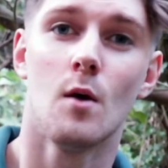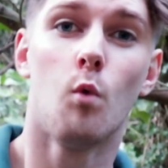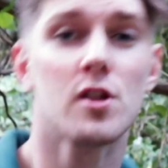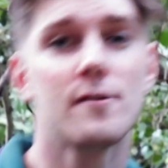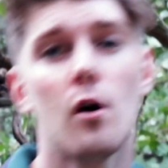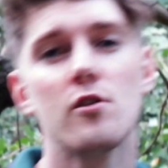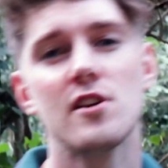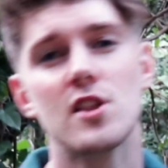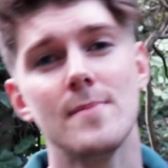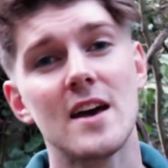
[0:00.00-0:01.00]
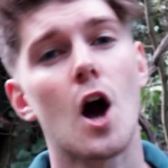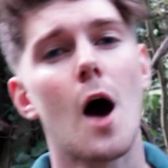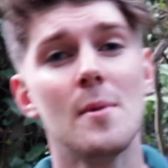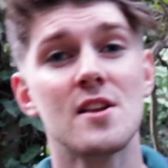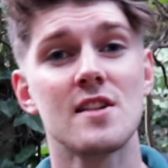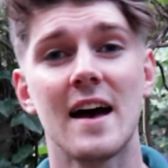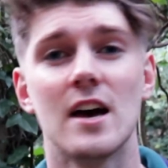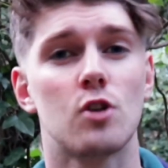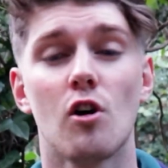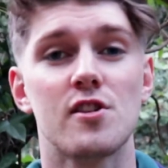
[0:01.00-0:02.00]
Water voles used to be a common sight
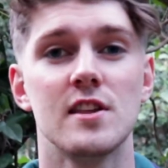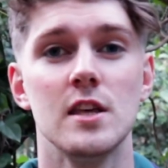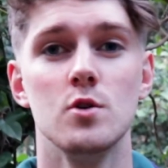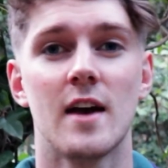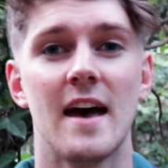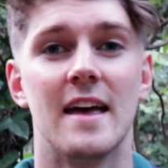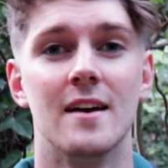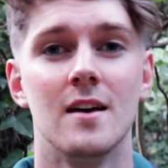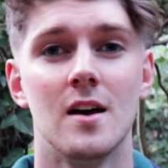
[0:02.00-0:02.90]
across the UK,